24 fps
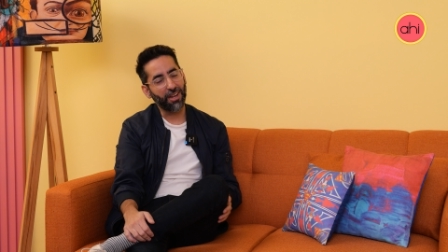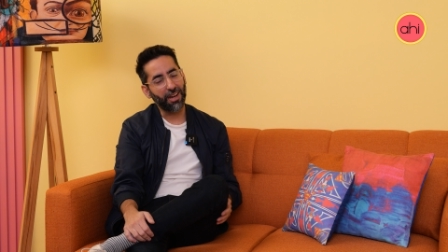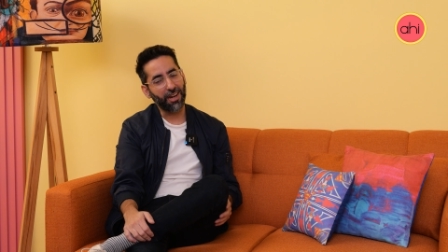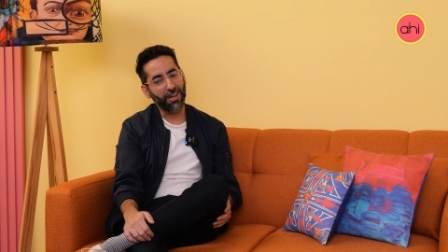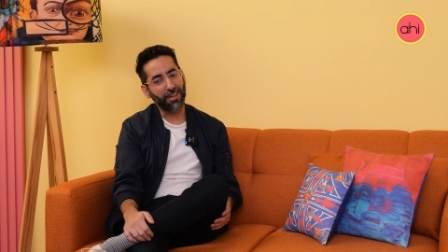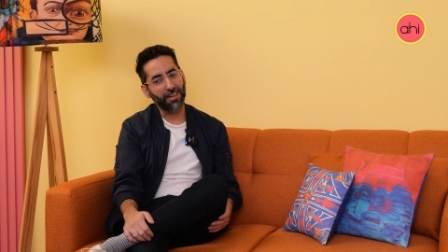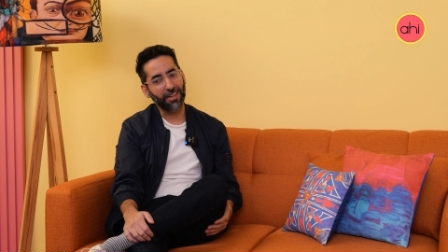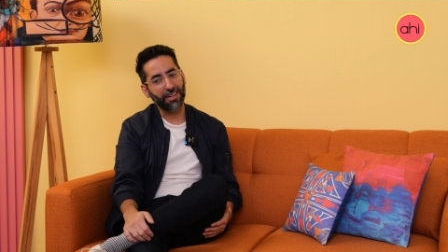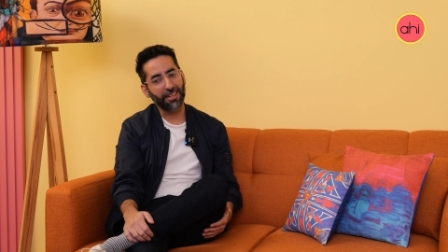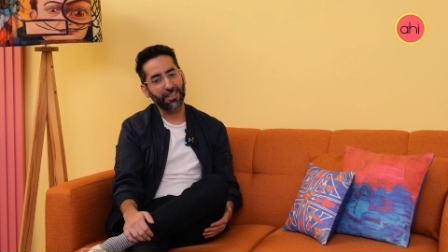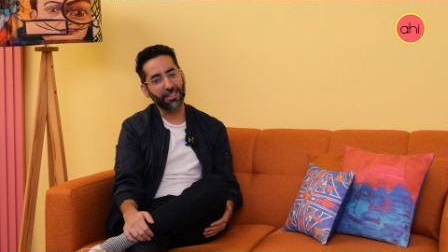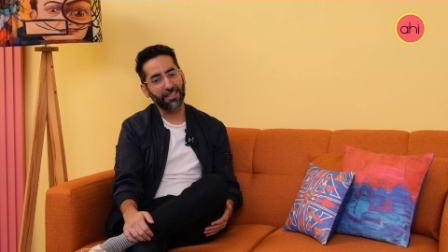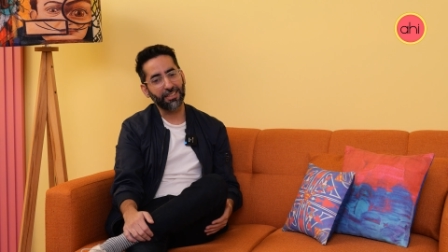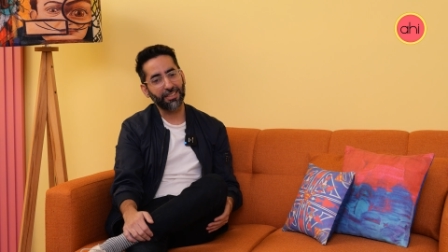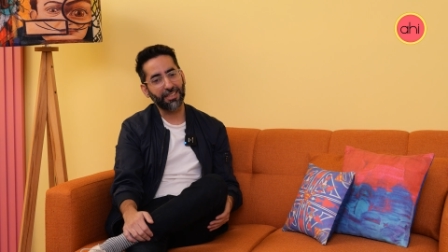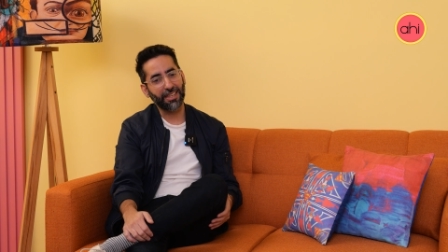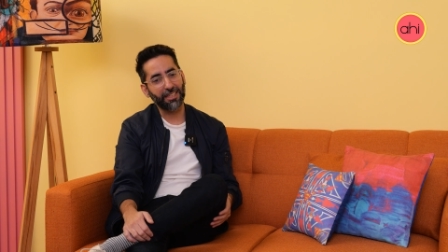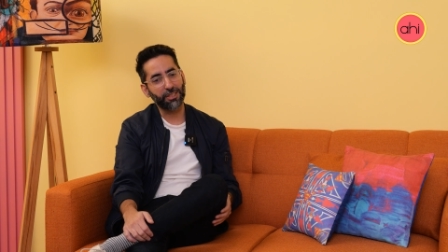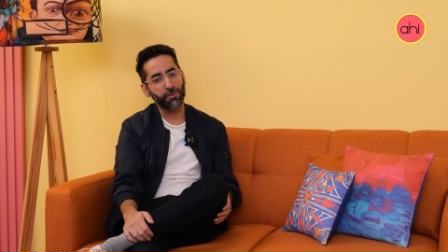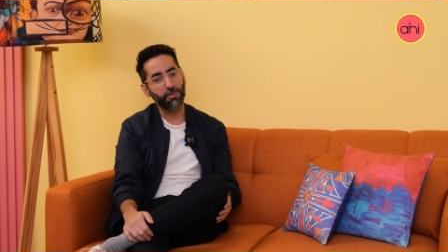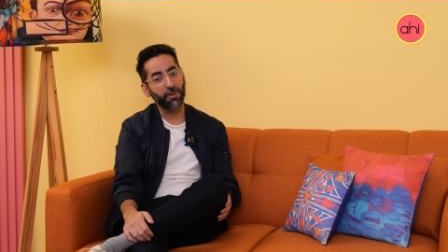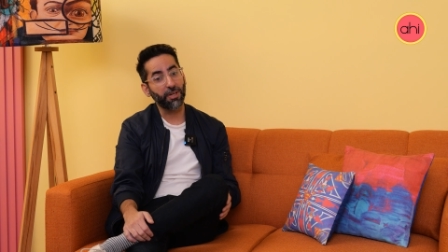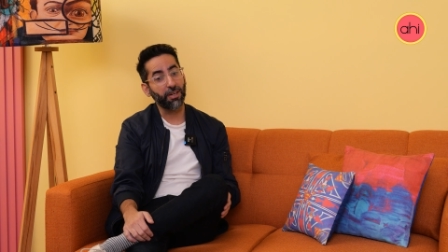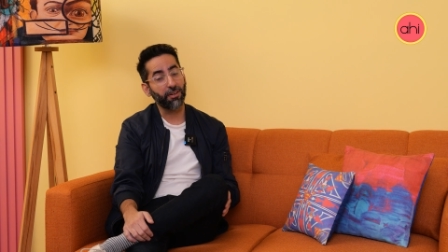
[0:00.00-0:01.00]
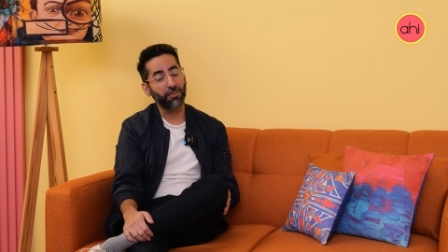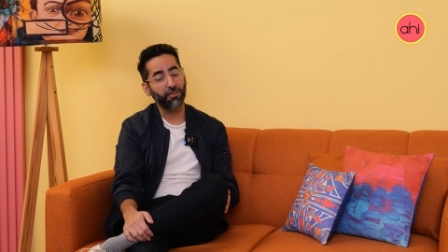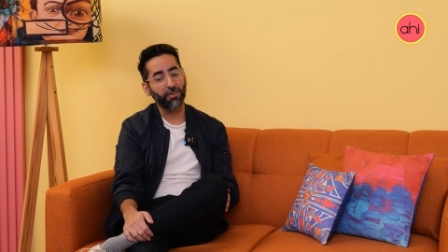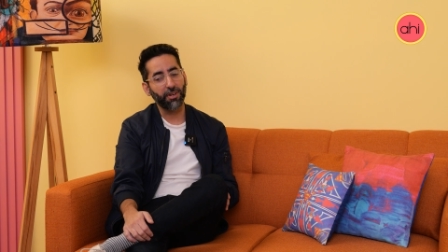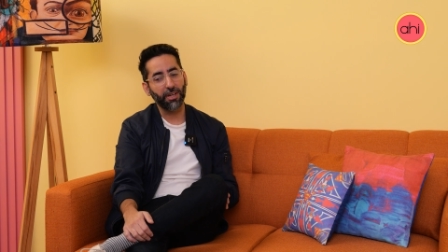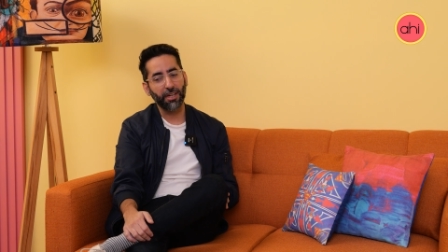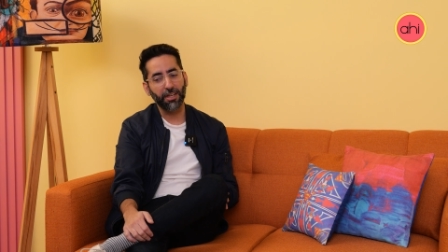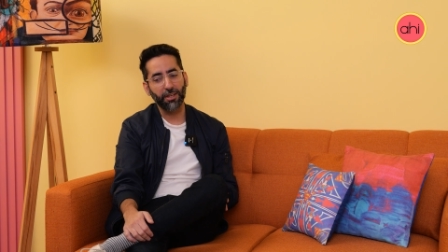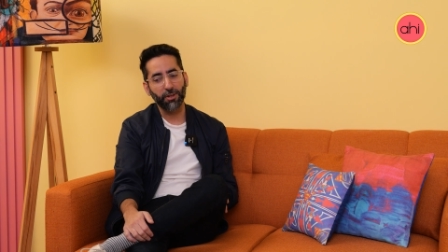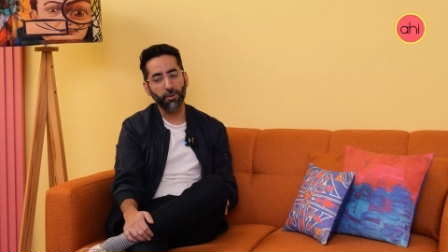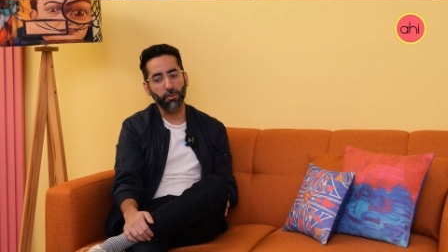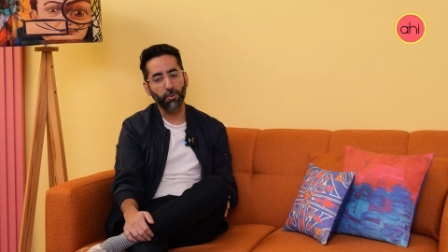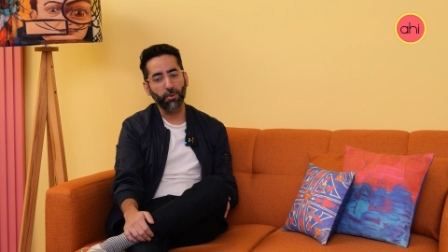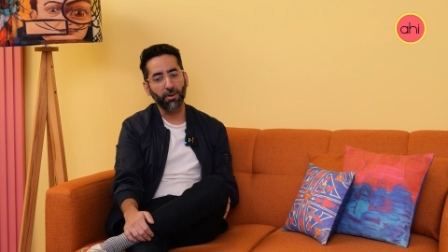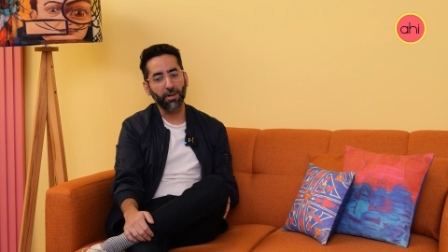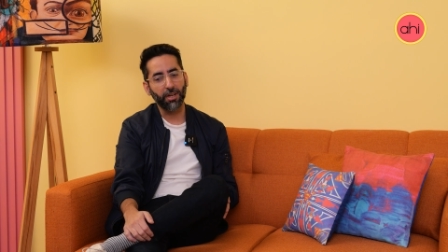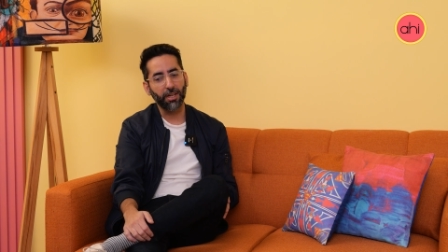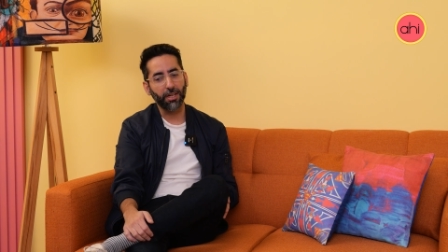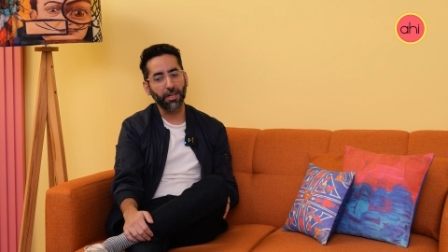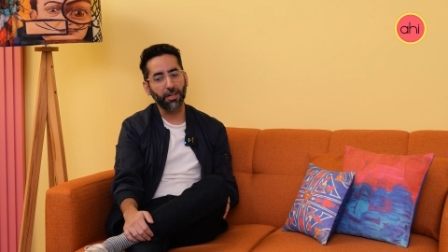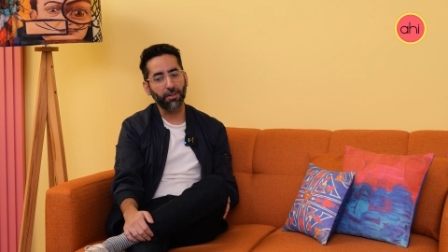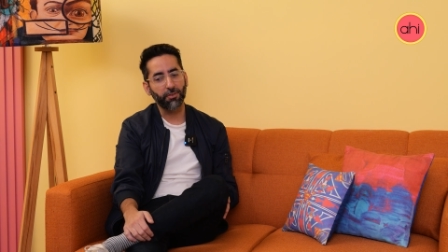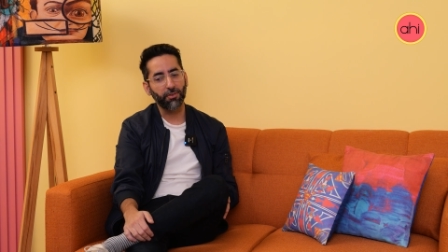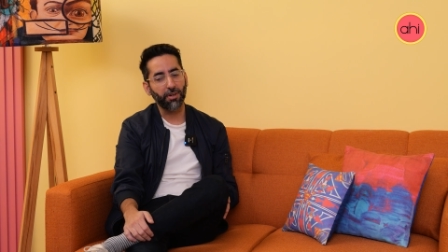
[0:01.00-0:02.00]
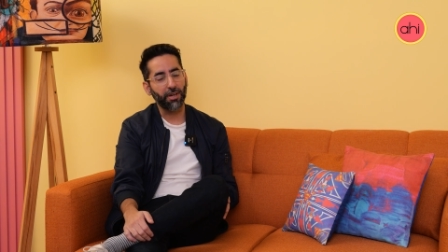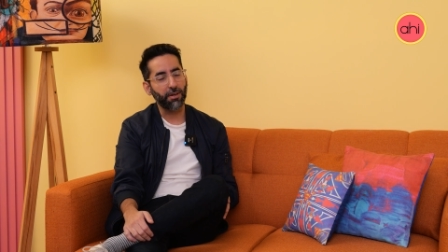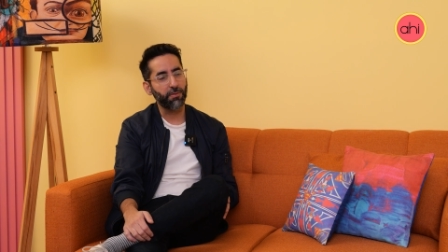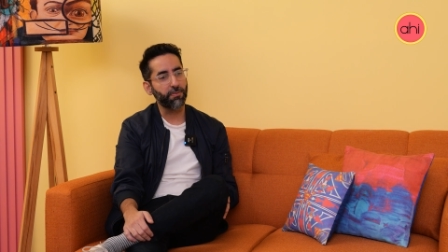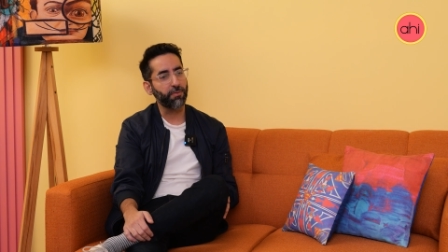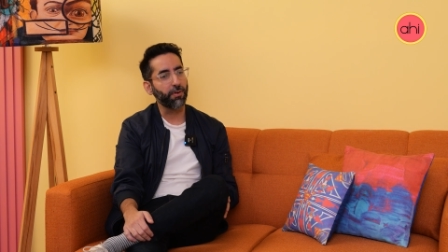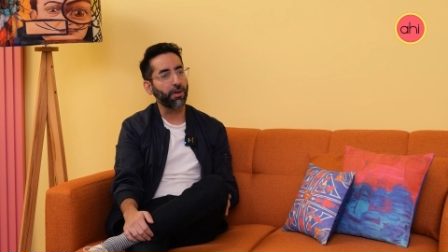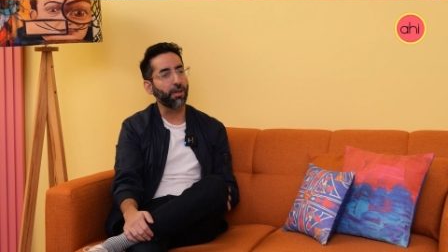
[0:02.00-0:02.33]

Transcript: that. Right. And that's been a really rewarding and really